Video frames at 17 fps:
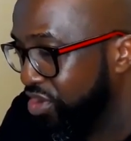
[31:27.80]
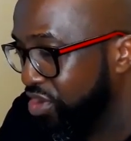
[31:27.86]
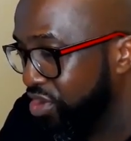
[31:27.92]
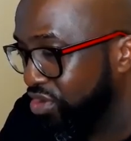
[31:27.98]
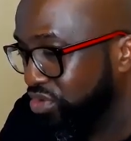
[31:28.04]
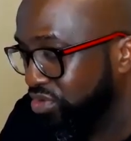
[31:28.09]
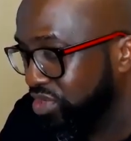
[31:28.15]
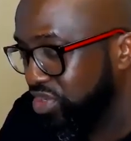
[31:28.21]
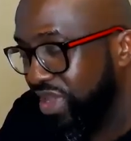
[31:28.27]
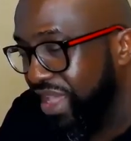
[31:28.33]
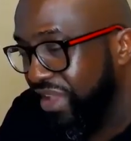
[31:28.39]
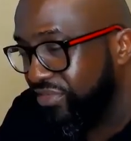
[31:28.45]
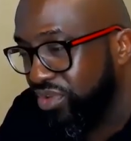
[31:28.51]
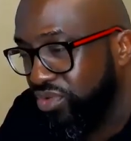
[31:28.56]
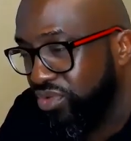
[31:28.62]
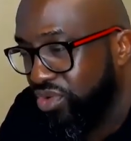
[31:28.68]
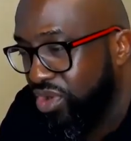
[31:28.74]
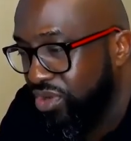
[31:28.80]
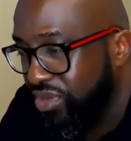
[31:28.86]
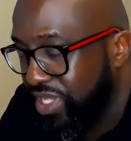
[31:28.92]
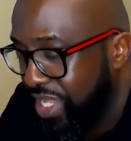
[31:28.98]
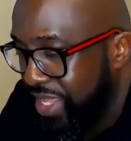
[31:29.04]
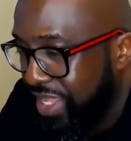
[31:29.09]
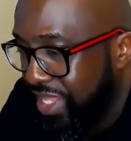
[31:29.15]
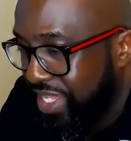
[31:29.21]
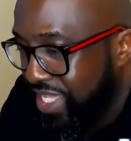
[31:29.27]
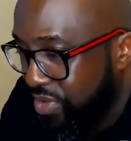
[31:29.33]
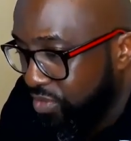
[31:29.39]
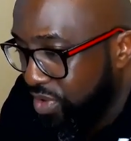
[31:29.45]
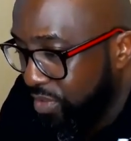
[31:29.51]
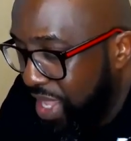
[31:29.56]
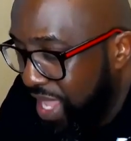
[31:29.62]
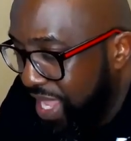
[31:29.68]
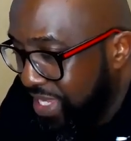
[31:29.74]
hurdles you have to cross that
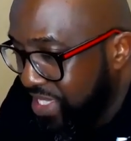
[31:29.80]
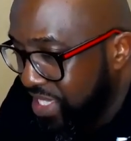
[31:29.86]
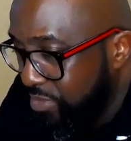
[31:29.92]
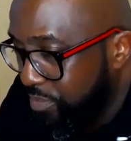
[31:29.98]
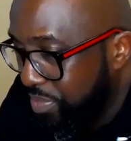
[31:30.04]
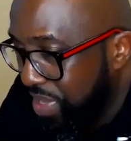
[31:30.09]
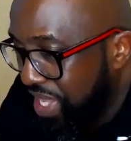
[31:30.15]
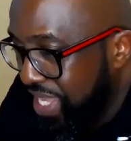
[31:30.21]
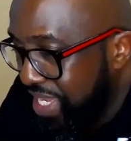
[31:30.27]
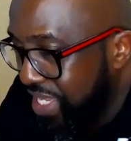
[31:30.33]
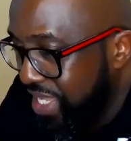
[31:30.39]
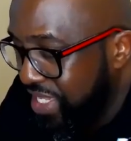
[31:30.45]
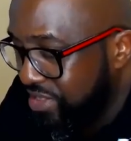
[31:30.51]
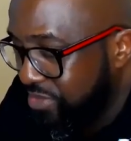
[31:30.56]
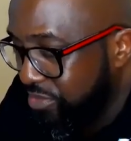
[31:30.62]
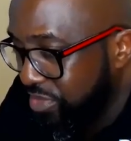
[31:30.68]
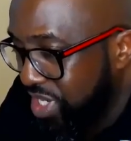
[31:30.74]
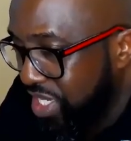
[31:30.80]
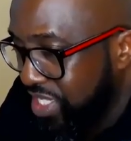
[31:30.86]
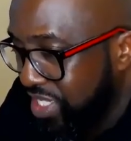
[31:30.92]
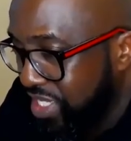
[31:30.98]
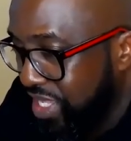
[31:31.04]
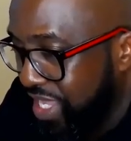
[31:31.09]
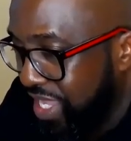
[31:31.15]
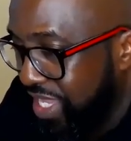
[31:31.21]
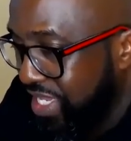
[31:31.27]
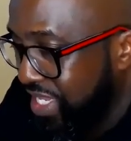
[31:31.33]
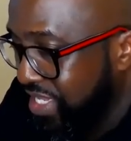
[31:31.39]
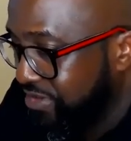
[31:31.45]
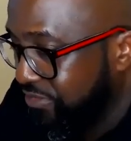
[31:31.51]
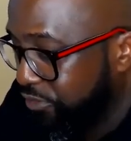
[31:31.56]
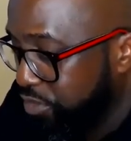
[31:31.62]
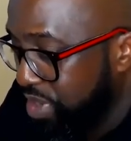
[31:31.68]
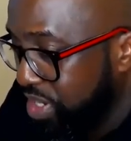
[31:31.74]
will actually pay as much and as
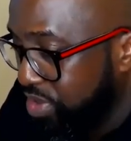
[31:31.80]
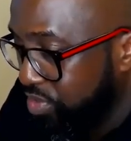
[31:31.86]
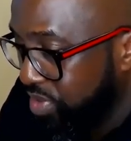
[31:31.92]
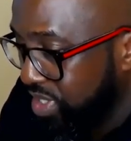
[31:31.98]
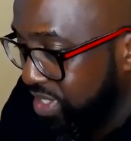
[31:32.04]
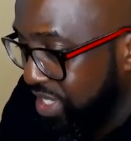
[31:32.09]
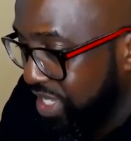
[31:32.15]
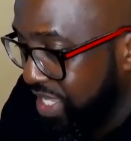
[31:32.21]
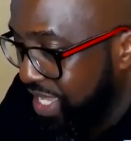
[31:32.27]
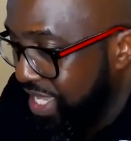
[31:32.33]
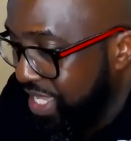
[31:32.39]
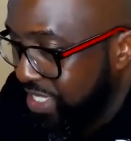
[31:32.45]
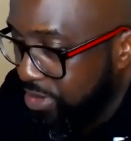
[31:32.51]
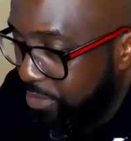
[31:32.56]
frequent as